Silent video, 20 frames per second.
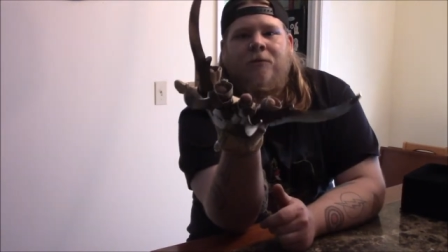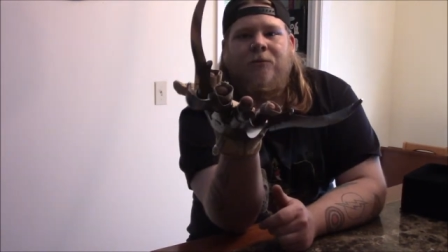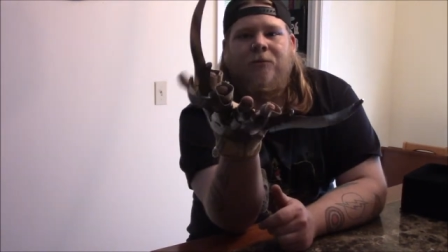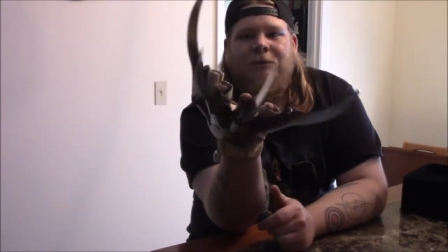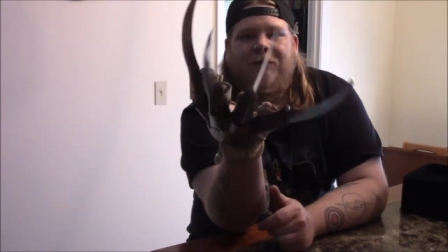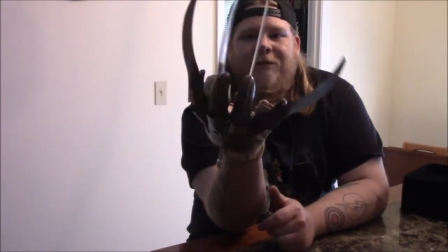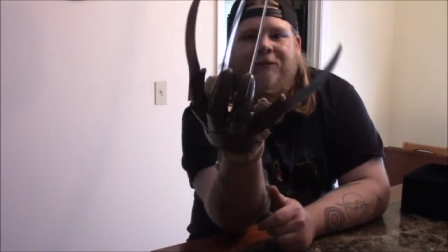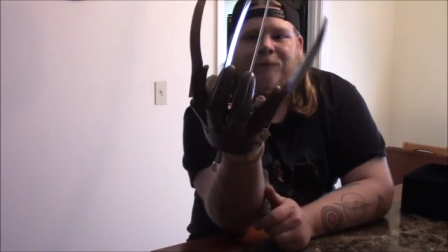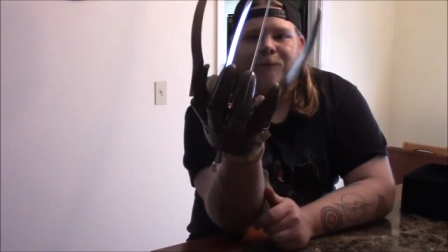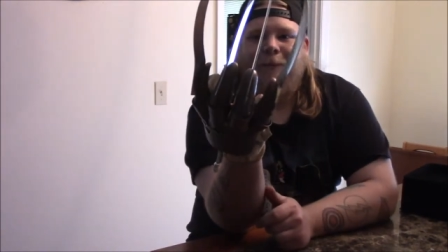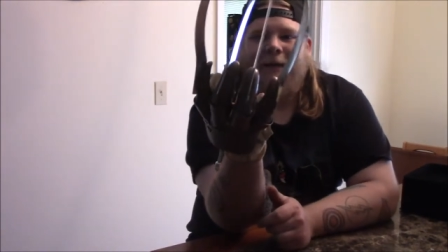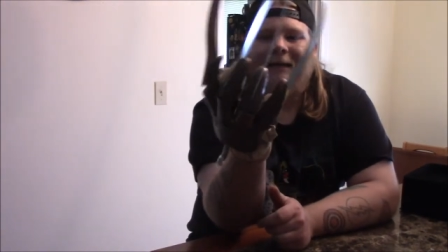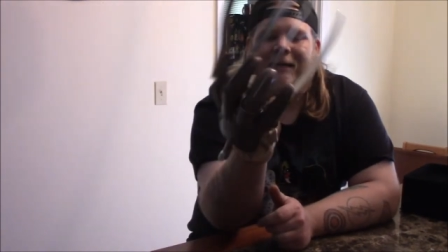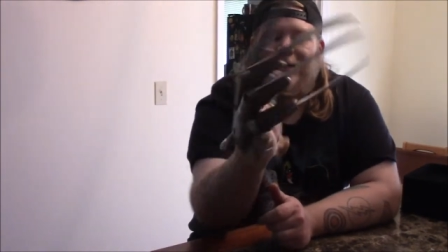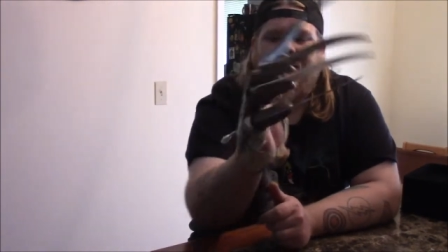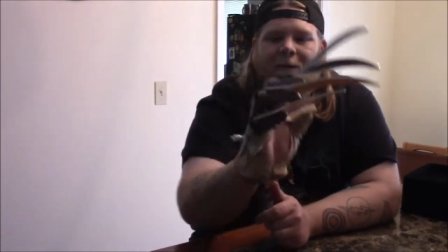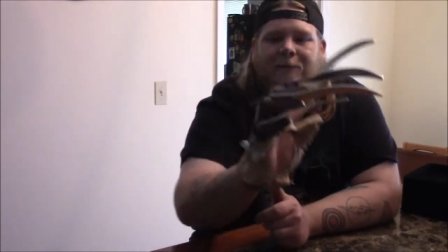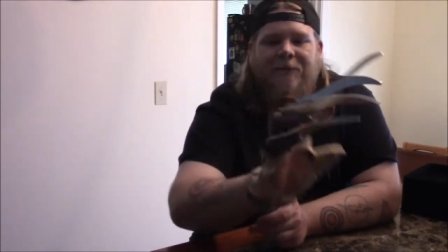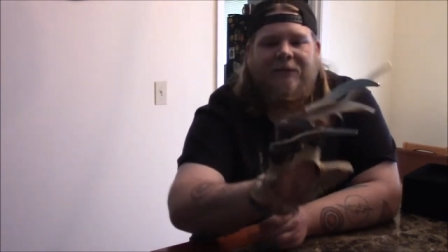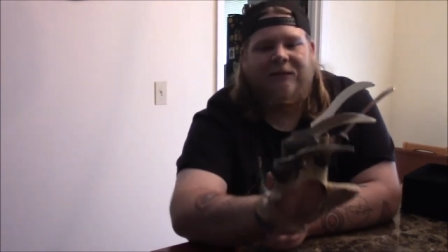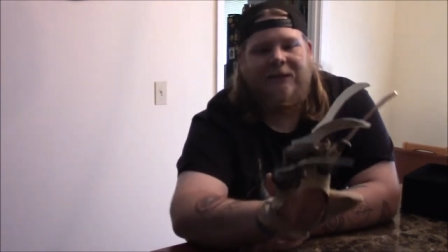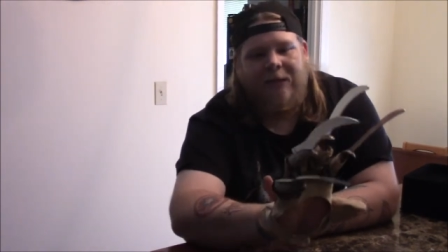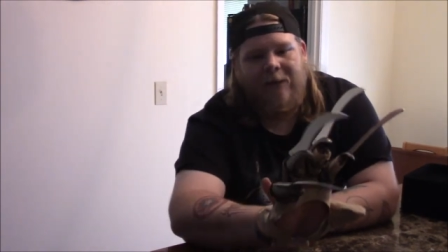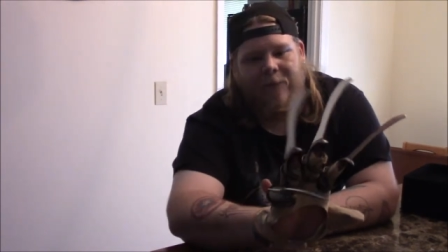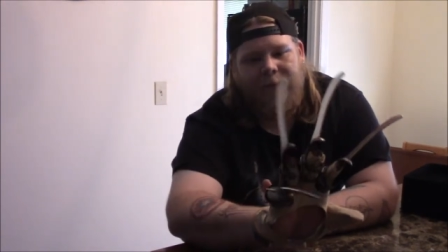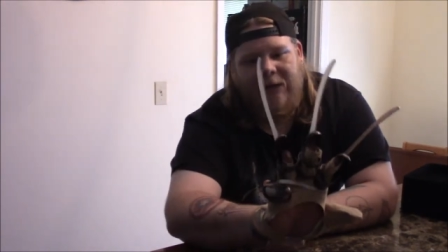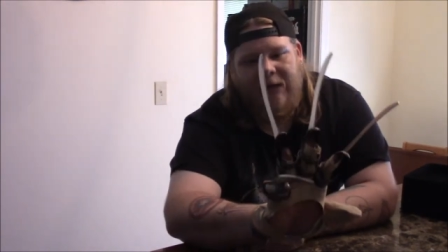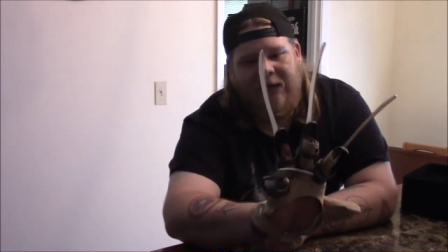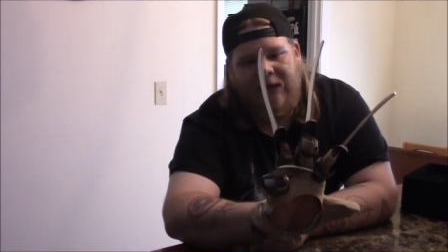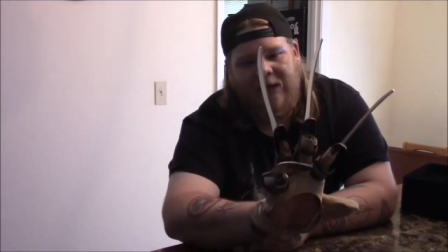which might not be
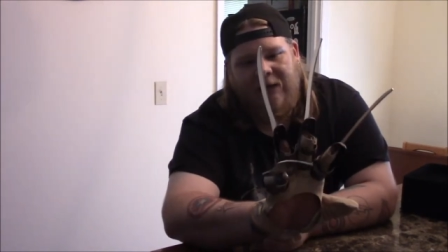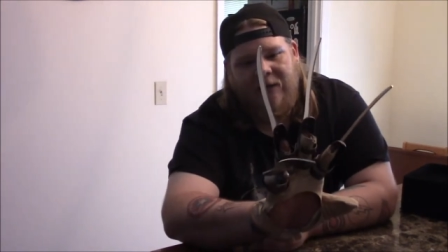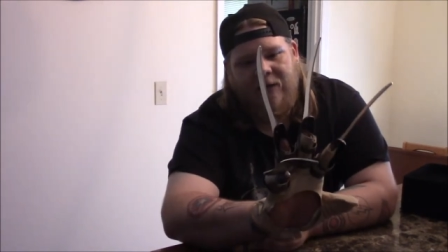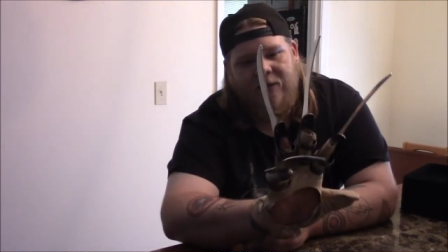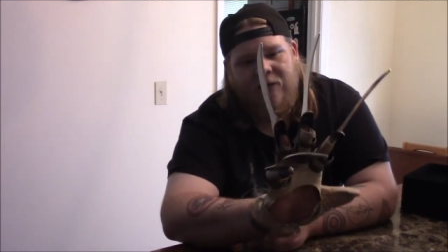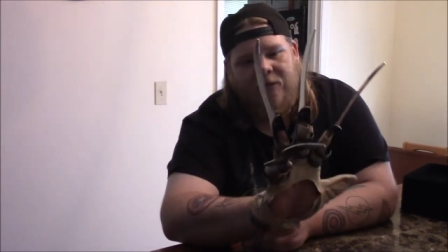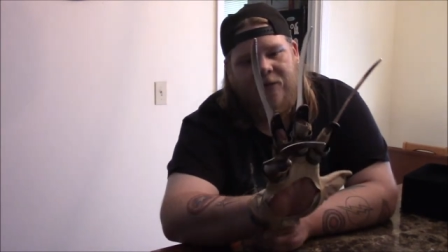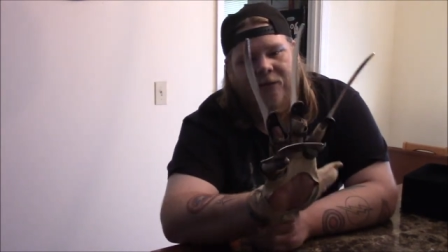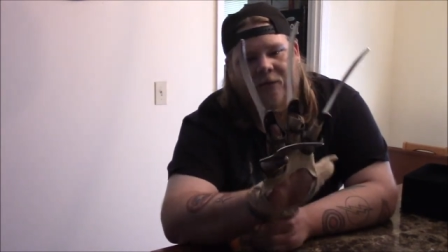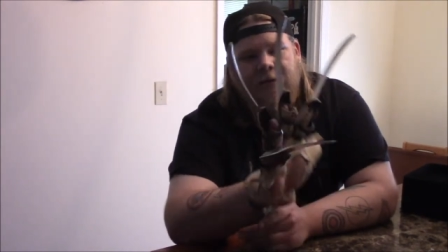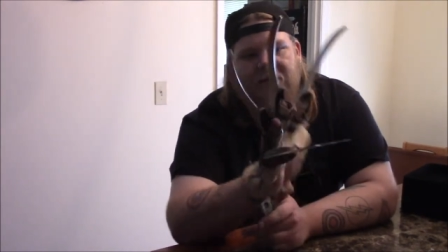that bad